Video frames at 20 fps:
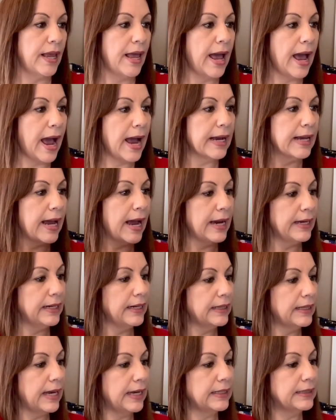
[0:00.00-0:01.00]
I kind
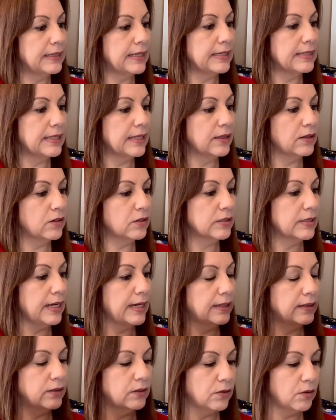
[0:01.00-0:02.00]
of like this. It looks
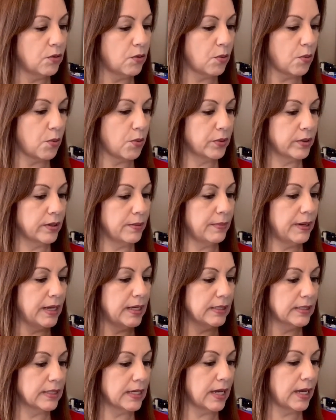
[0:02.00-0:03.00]
like little
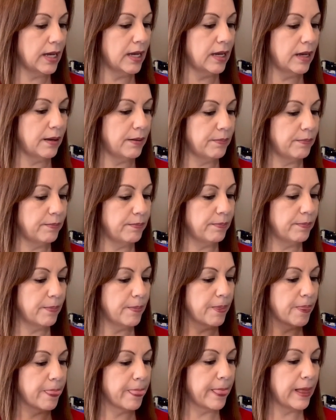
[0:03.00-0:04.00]
ornaments. I
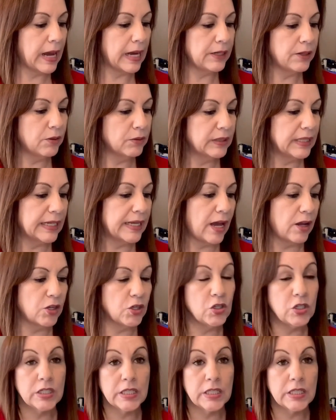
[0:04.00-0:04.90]
don't think I'll use